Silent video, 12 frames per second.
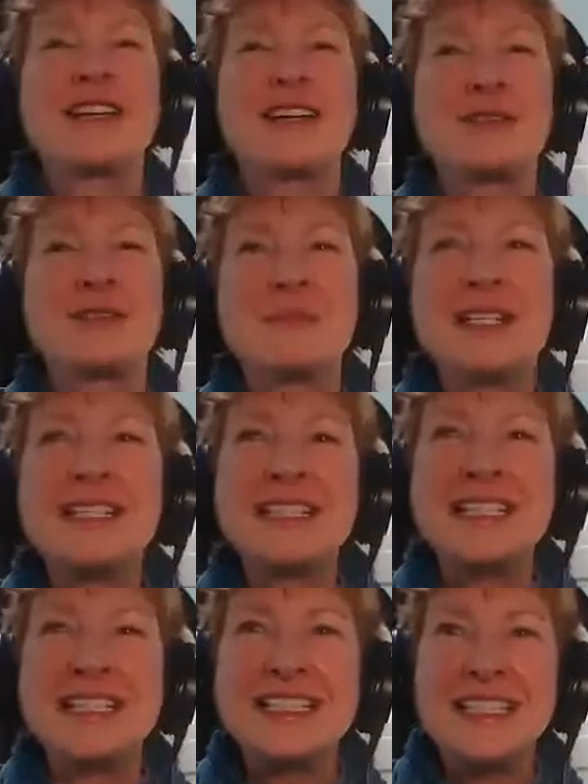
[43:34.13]
it a
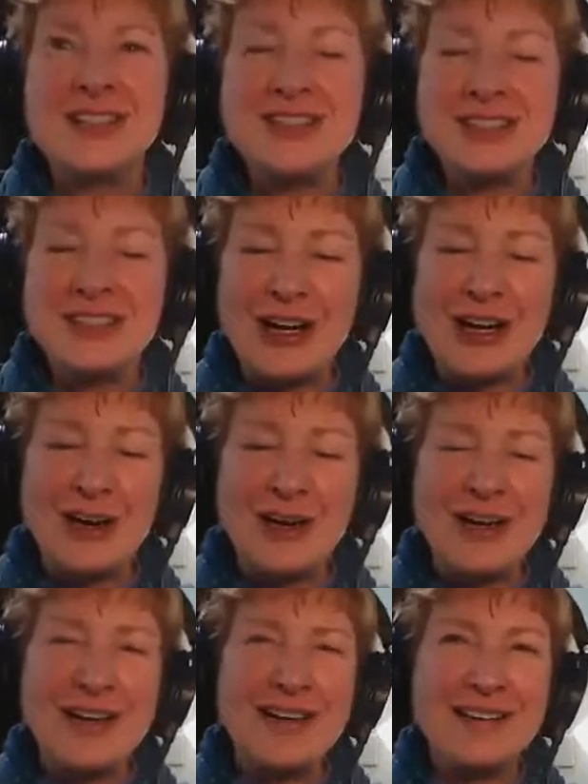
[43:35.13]
million years ago,
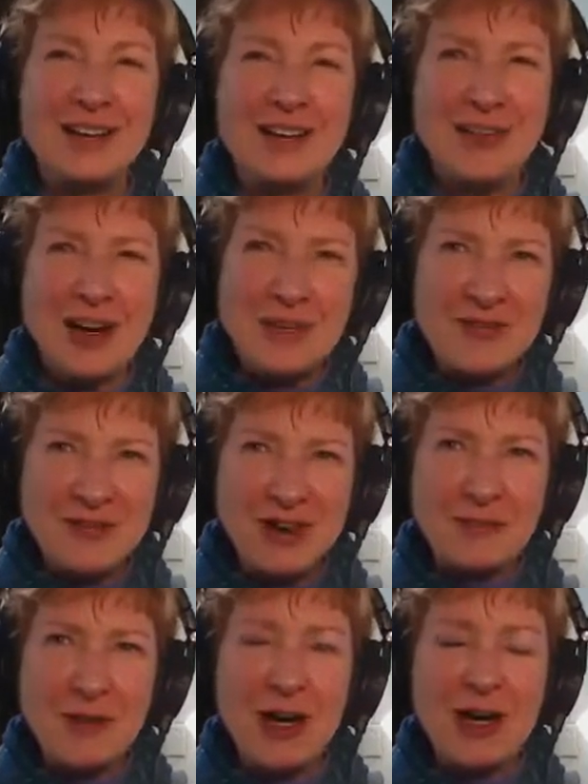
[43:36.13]
and correct me if
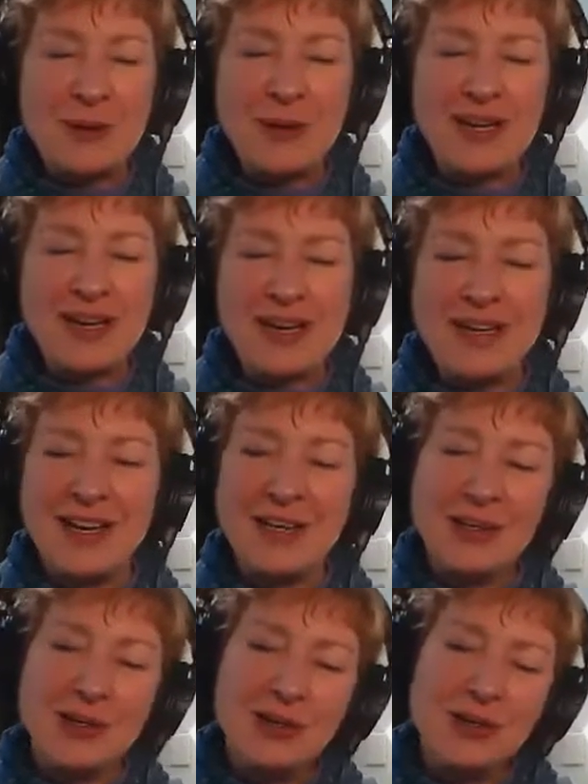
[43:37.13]
I'm wrong, but
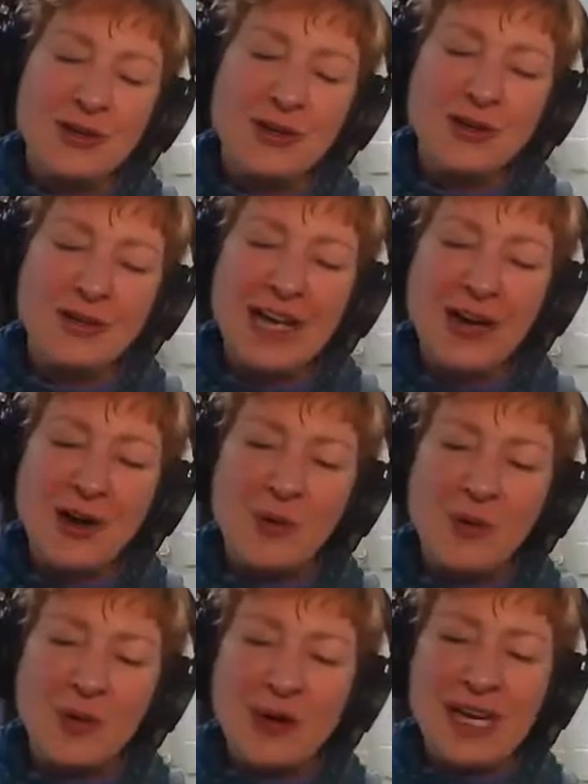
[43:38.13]
you're now
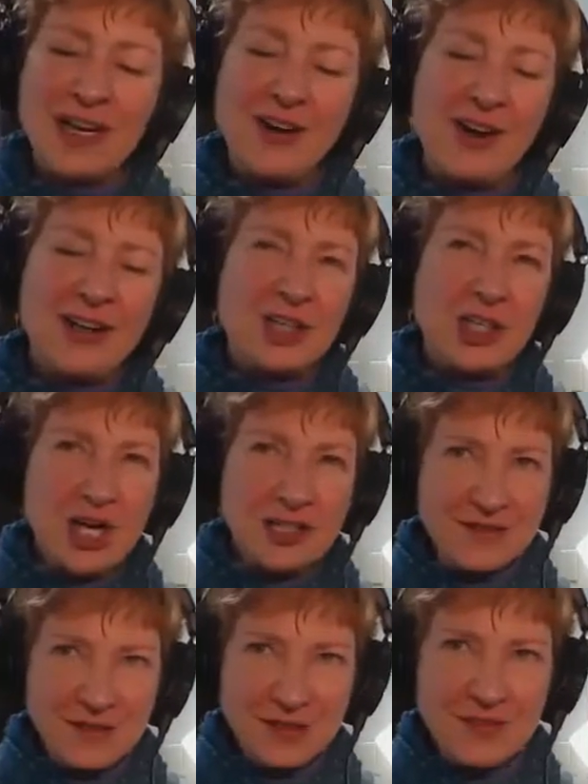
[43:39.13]
working on a
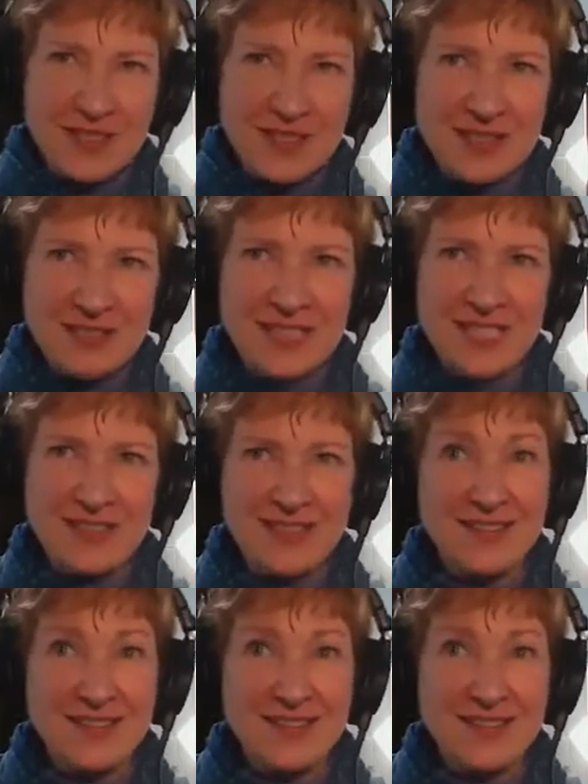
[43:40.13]
locked room mystery?